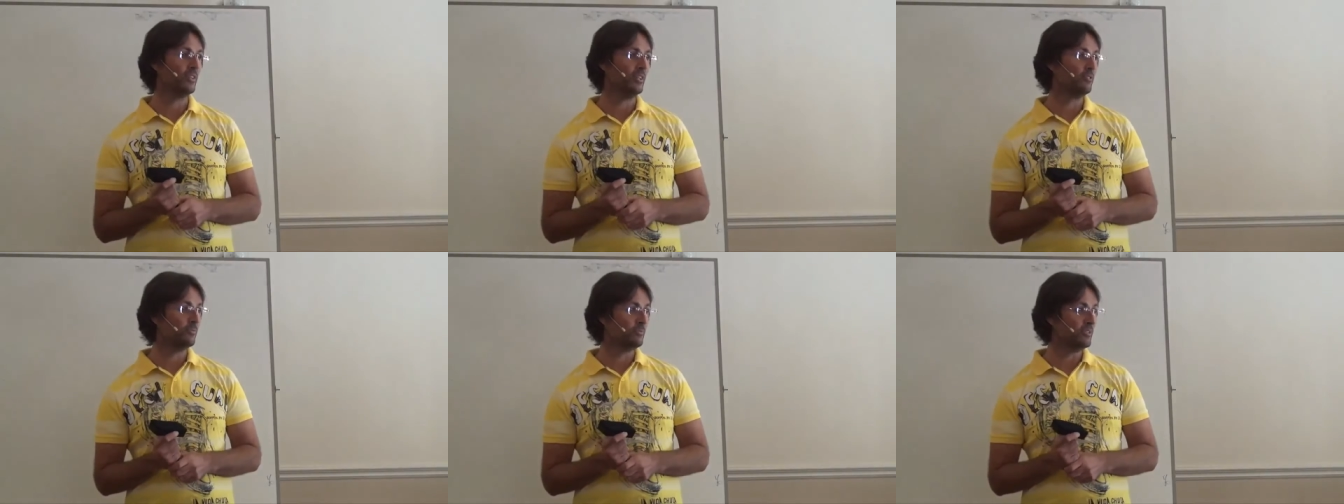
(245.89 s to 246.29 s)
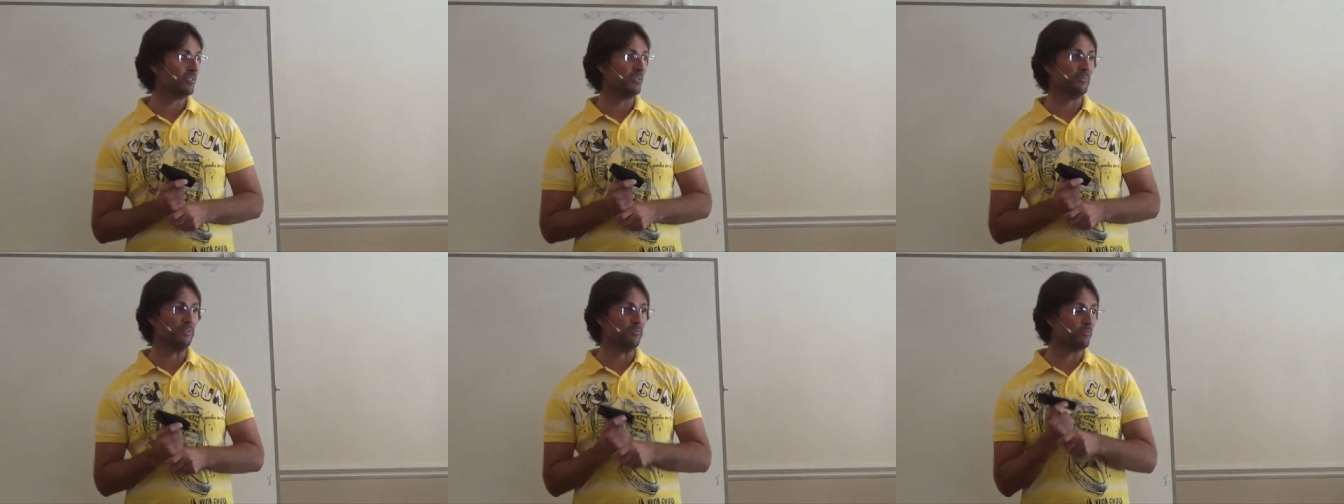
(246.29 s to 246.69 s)
there could be
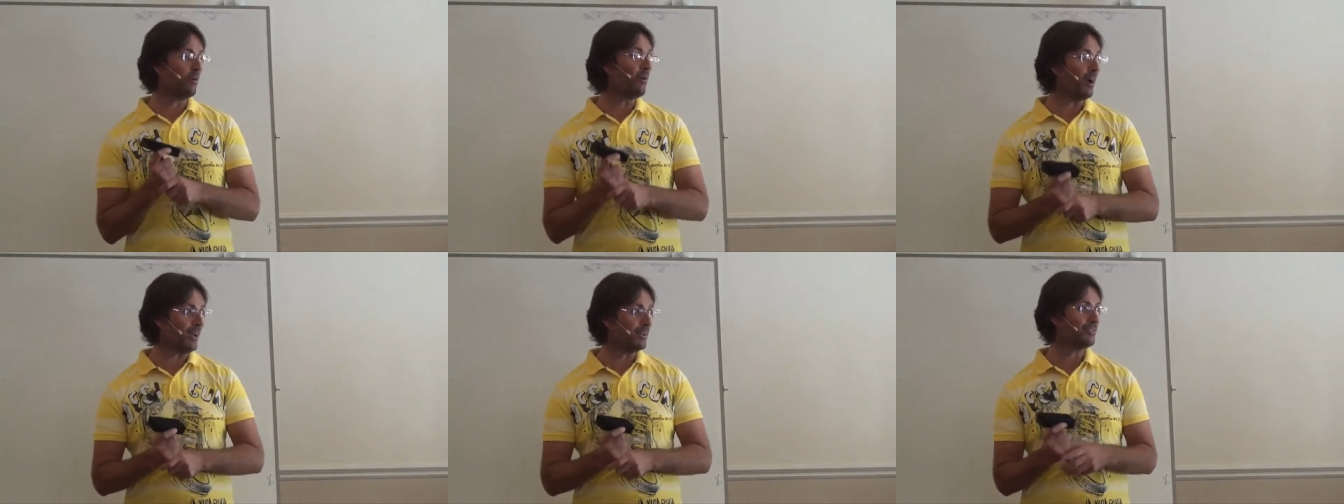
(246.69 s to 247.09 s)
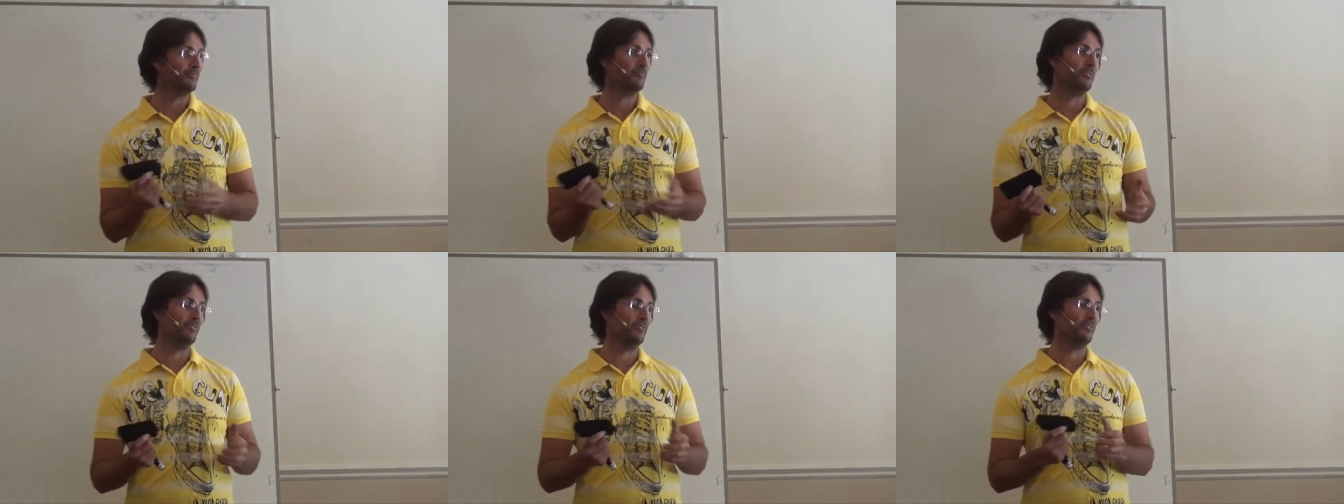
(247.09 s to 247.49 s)
something right
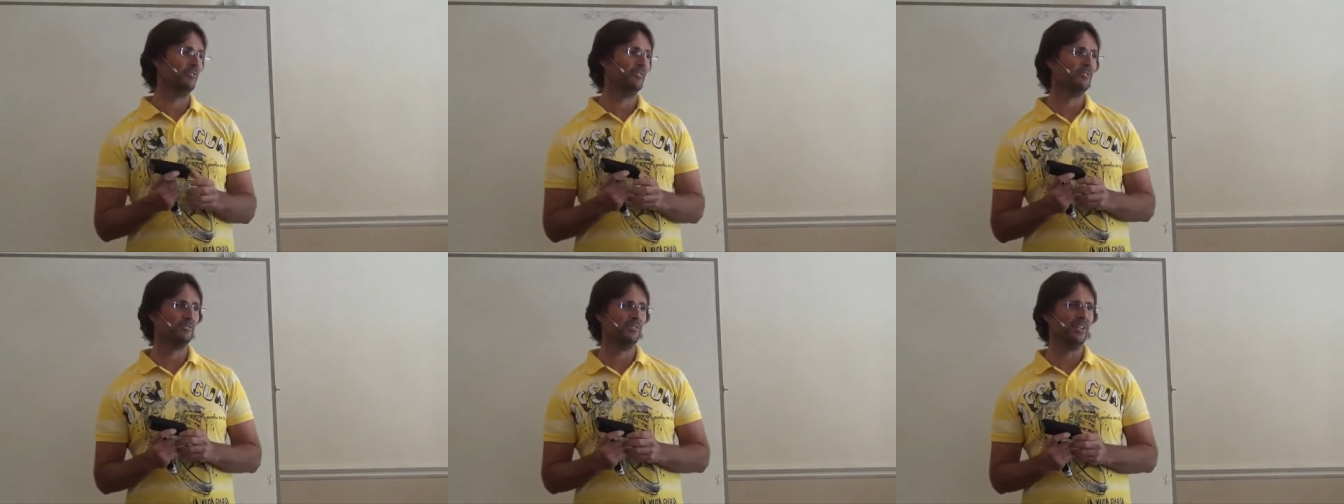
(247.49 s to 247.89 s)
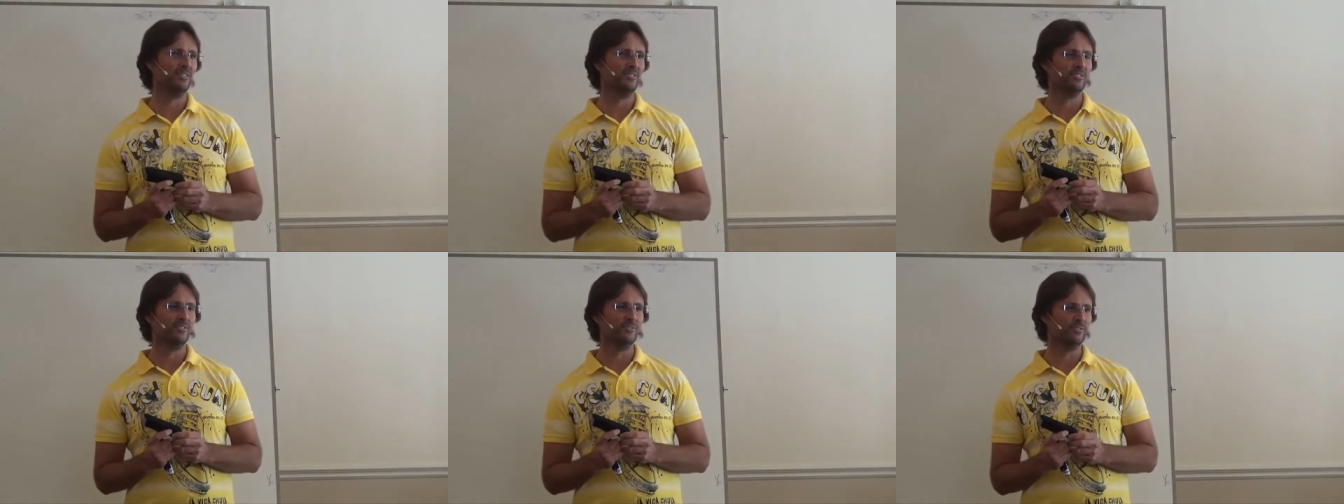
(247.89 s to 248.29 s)
with you that
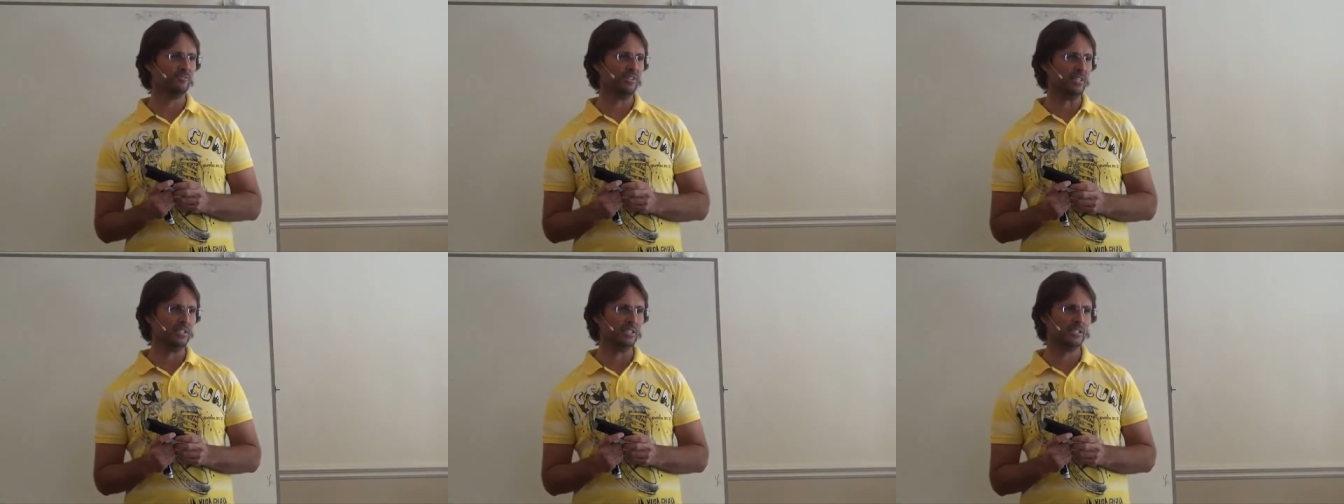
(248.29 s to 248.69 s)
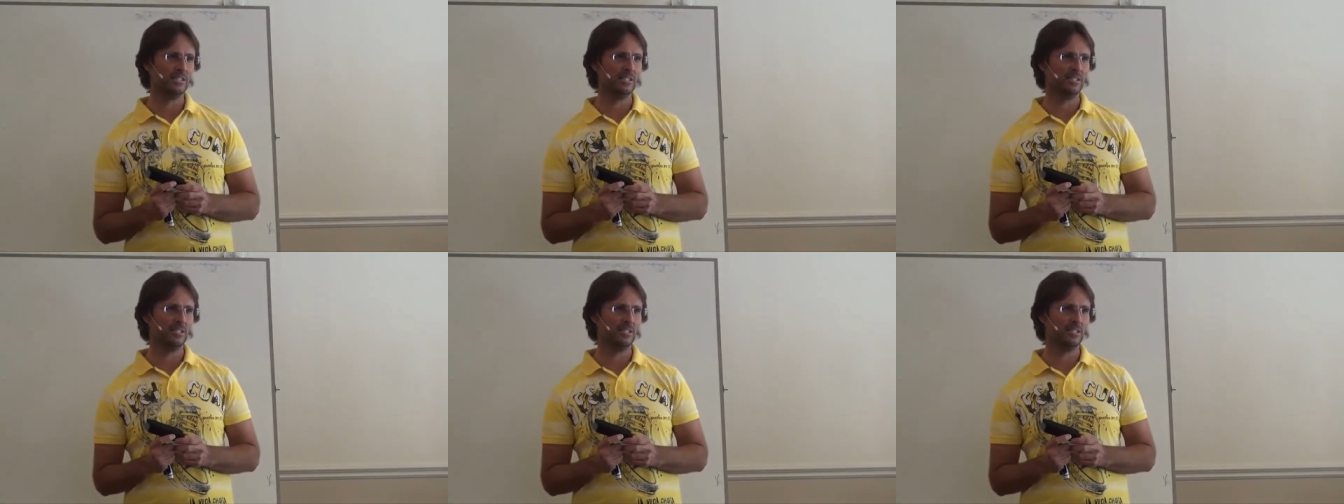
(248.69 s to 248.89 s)
creates those events.